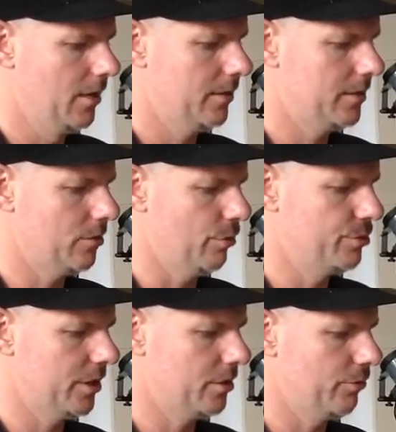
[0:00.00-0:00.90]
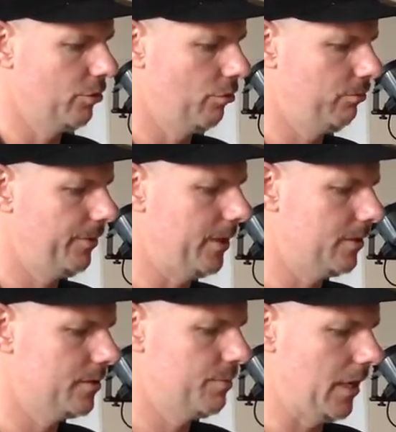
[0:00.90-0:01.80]
this object that we all think
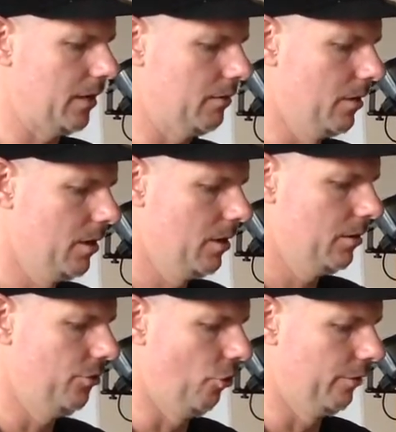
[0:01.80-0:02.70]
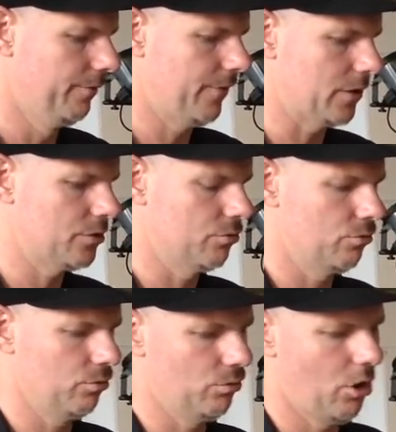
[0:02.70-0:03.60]
as being
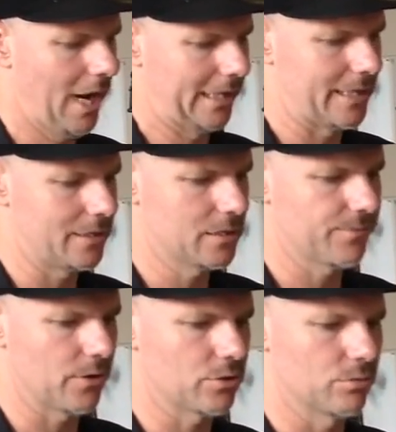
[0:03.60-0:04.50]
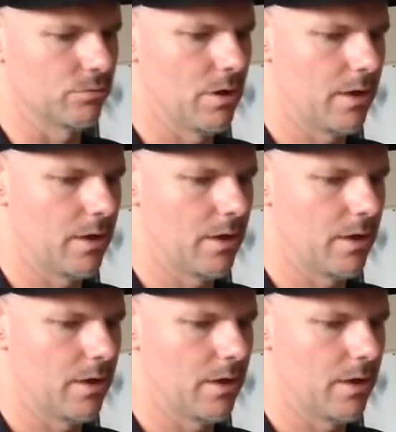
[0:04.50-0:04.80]
non-functional or highly dysfunctional,